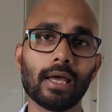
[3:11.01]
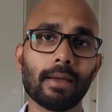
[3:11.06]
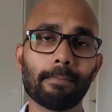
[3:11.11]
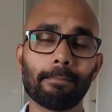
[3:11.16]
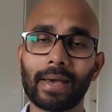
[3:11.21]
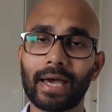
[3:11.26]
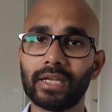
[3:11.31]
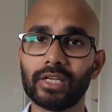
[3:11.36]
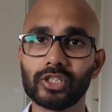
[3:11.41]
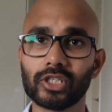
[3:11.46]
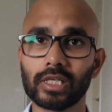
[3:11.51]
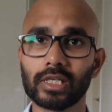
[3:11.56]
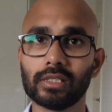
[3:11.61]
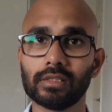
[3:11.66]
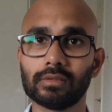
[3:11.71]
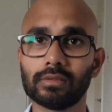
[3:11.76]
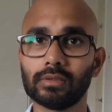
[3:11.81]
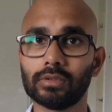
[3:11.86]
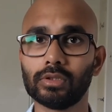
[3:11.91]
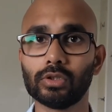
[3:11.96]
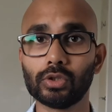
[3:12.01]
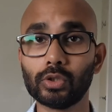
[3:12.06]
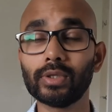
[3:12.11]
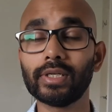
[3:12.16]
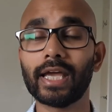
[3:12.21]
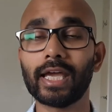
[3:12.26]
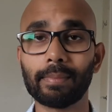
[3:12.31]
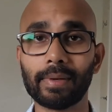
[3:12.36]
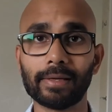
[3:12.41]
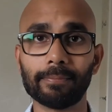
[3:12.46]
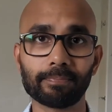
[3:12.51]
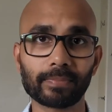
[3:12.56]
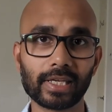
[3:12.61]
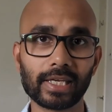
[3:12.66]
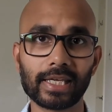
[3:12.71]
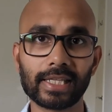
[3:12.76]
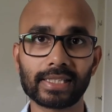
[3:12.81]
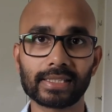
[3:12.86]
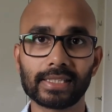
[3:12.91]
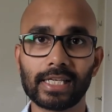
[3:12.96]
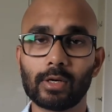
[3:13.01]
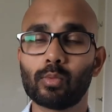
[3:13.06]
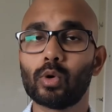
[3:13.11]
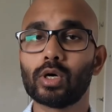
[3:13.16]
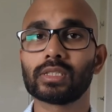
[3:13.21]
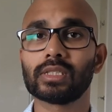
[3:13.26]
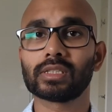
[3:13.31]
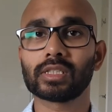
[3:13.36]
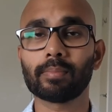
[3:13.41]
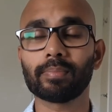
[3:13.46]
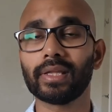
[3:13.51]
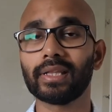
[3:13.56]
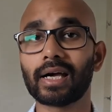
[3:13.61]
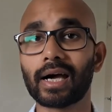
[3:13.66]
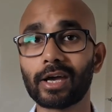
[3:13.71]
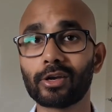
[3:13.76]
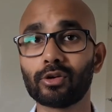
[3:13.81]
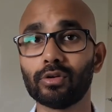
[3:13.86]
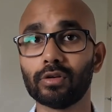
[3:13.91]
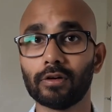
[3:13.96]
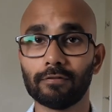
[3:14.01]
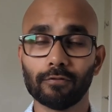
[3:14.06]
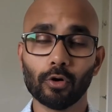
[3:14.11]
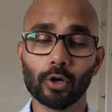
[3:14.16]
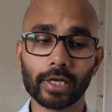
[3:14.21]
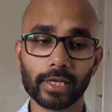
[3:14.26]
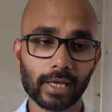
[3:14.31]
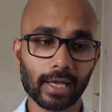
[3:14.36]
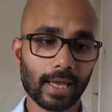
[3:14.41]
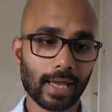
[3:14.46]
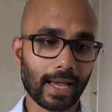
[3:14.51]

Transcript: managers, you name it. It wasn't something that I could avoid.